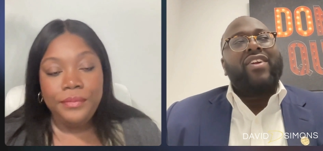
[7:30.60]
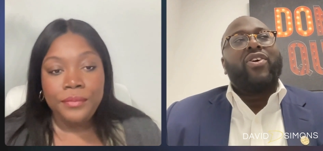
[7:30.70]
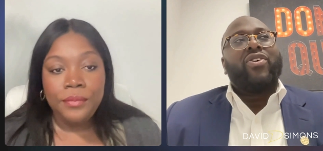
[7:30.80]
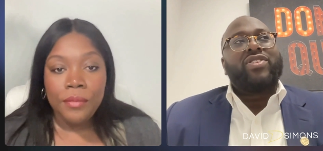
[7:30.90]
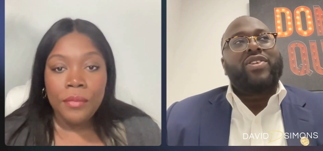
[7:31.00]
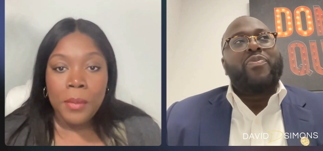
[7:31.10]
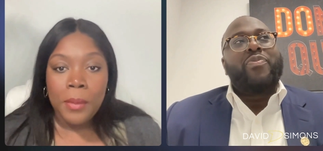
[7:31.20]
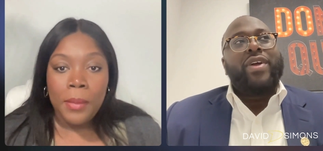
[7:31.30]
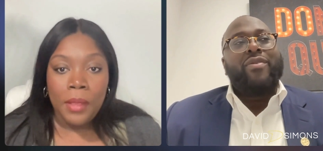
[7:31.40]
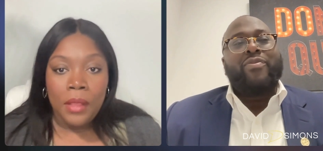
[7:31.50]
Speaker 1: end goal is to
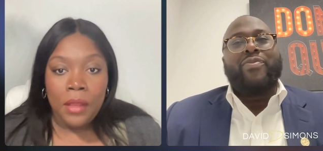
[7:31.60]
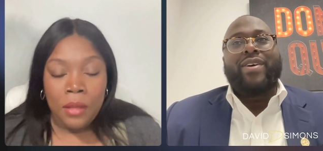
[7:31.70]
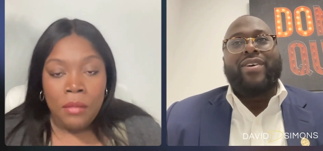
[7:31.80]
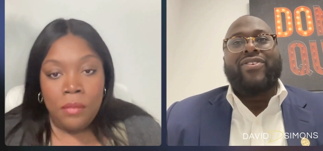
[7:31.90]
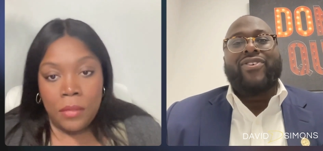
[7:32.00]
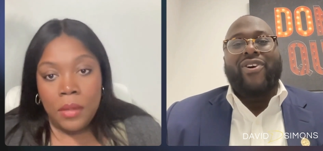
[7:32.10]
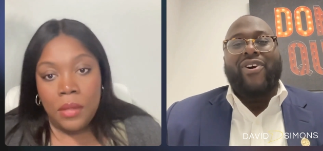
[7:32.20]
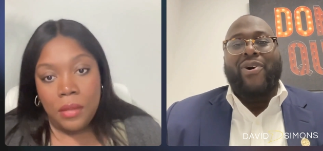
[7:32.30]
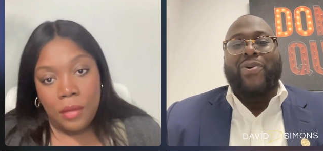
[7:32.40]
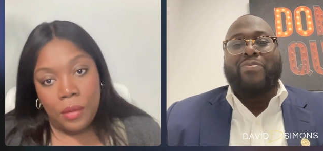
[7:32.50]
be, build your
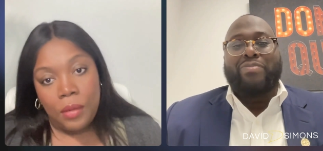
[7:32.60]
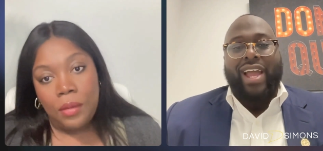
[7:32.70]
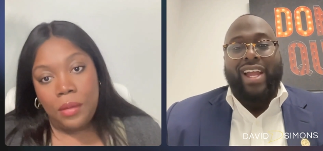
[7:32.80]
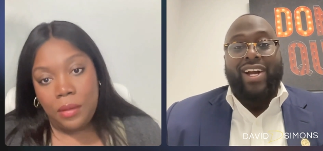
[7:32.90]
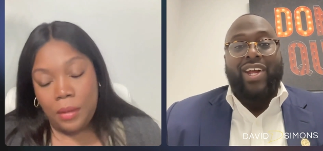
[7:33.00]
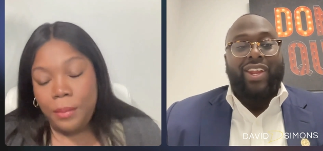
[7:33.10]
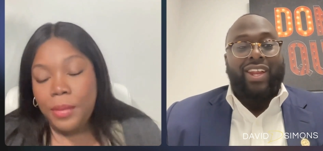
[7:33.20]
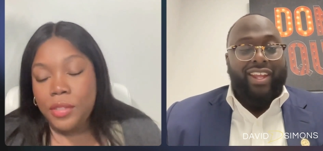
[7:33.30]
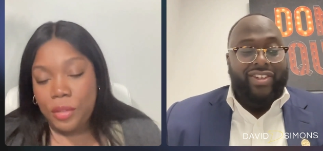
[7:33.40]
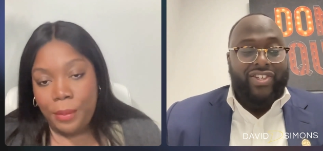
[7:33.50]
own bank, a
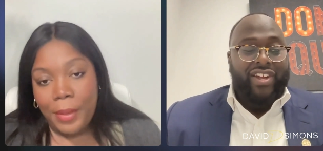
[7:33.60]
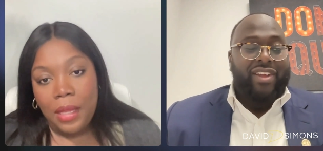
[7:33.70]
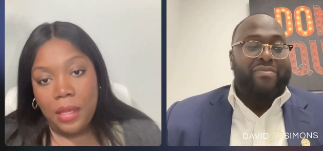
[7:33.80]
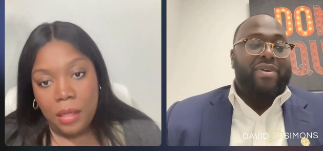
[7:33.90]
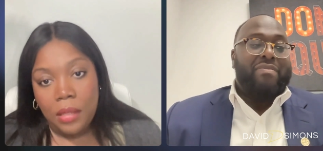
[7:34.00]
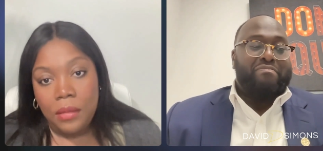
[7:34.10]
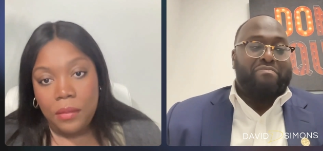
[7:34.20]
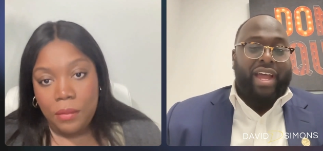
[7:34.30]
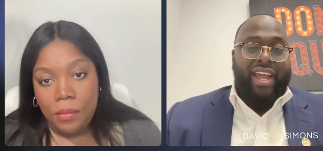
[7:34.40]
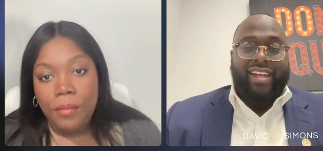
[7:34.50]
legitimate
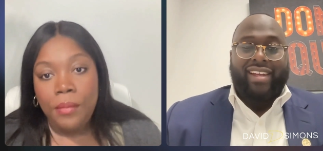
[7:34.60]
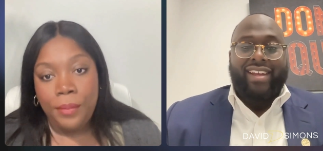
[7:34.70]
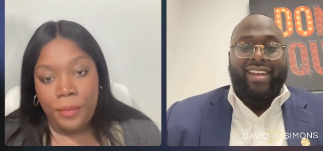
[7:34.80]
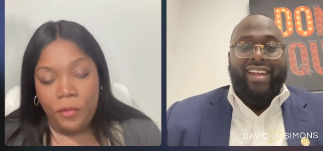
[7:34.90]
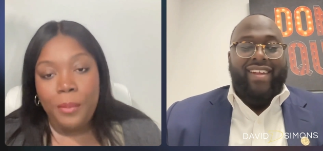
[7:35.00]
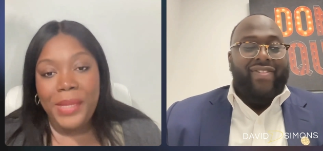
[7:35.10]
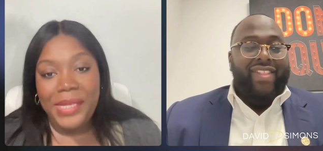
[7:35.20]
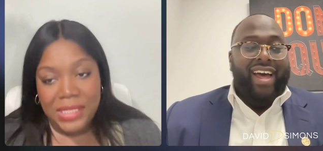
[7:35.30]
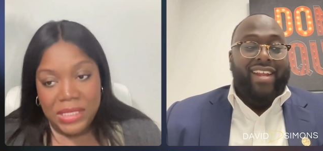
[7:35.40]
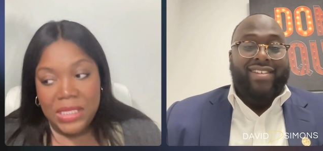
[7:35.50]
bank for
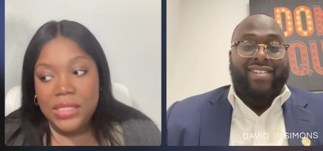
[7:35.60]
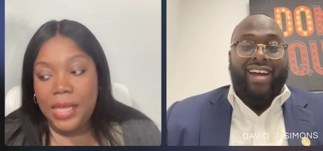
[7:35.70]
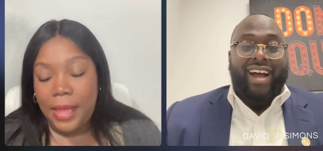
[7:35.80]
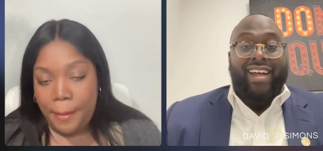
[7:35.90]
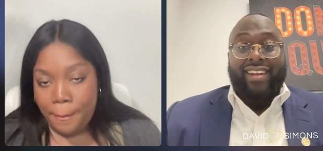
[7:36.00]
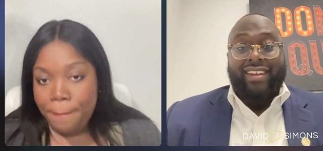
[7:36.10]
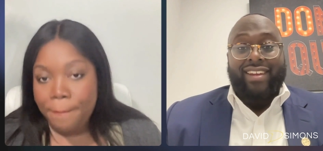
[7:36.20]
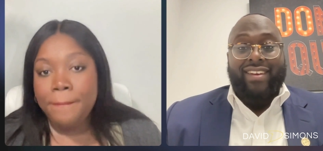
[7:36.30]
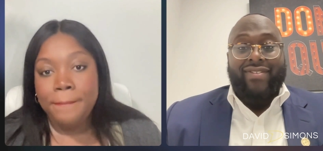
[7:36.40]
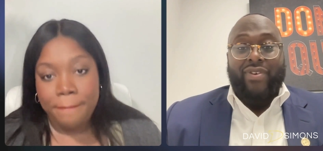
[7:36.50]
business. That is
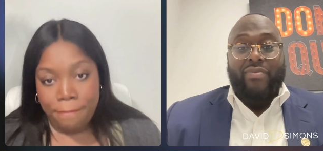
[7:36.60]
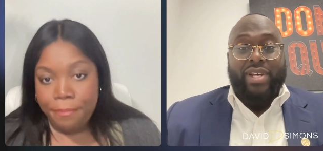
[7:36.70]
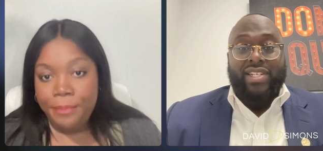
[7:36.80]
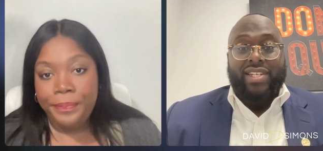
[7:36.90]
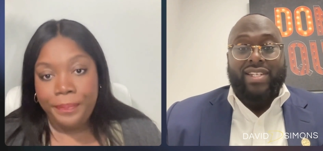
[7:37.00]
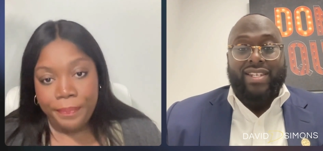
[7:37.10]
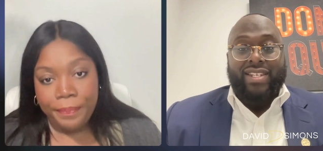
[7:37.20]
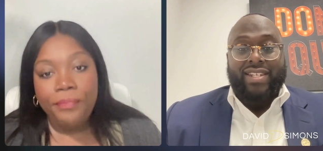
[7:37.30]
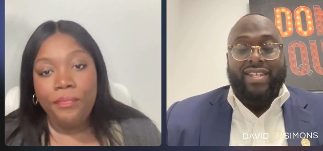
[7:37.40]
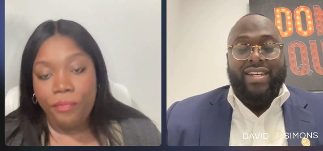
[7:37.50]
for
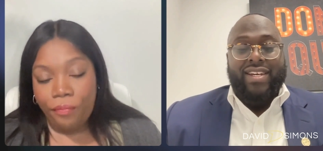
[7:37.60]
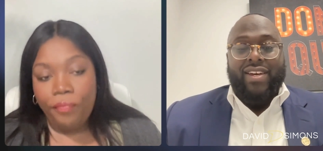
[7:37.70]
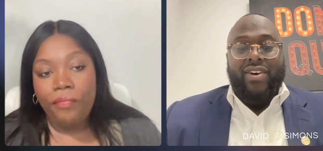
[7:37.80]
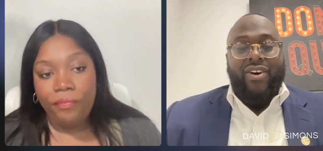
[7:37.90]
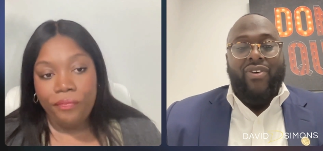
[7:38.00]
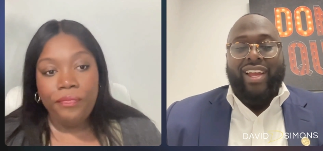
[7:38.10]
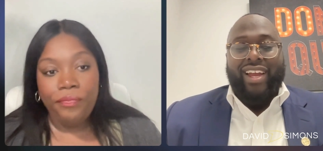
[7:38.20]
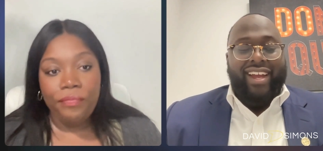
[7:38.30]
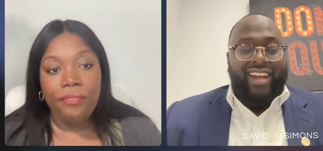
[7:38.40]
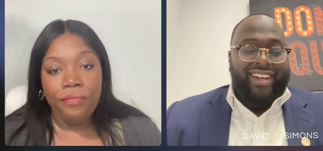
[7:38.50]
businesses. Mm-hmm.
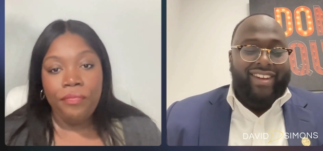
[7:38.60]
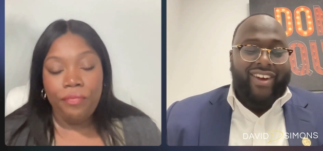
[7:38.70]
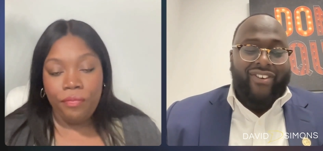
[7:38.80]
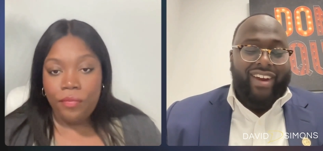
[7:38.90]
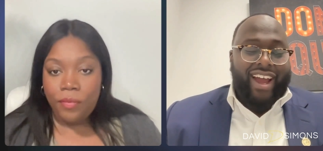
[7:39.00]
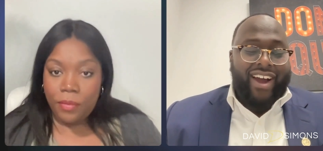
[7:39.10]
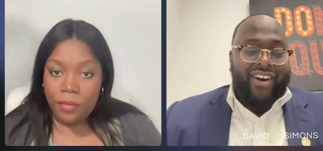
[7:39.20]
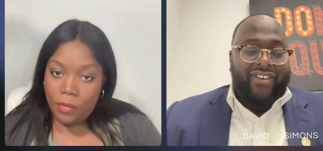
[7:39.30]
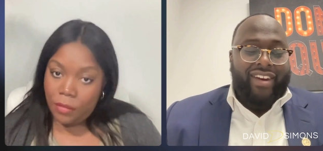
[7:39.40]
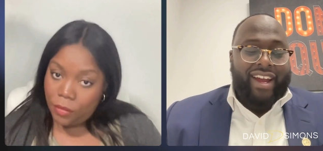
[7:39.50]
Okay no,
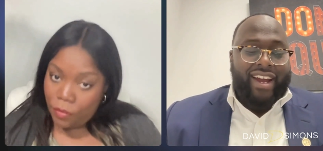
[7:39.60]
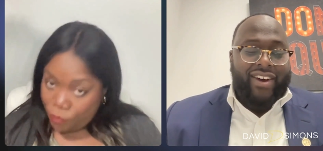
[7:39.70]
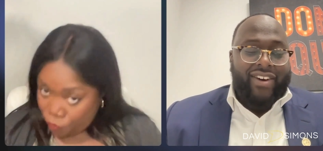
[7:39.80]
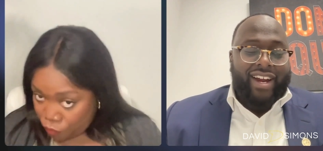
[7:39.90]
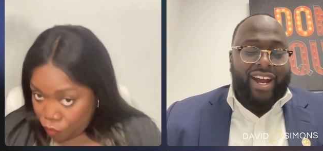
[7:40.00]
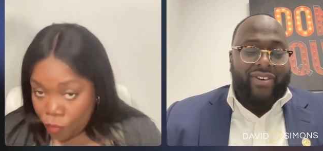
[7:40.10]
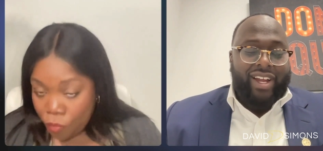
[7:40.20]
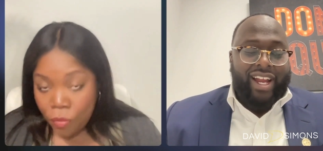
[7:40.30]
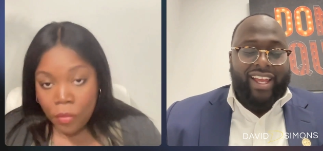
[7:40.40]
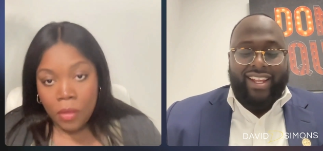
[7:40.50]
now, now, now we
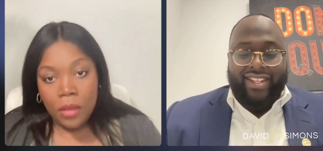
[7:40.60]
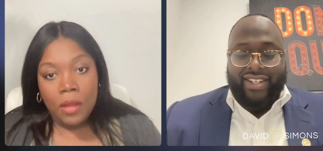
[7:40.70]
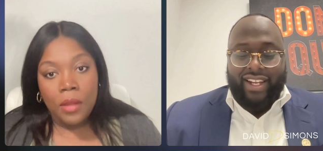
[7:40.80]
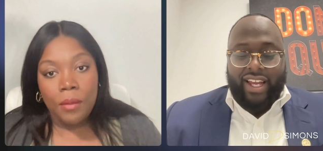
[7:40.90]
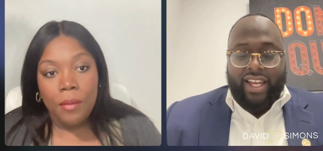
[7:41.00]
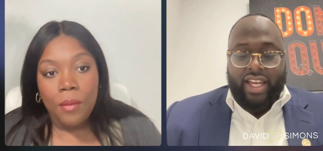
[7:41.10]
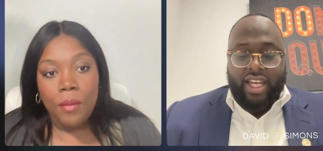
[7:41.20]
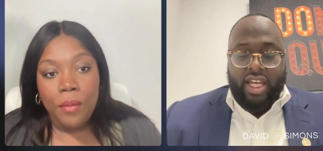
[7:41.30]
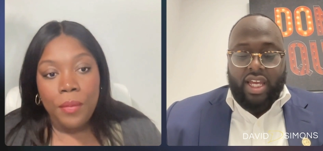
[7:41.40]
got to get into like,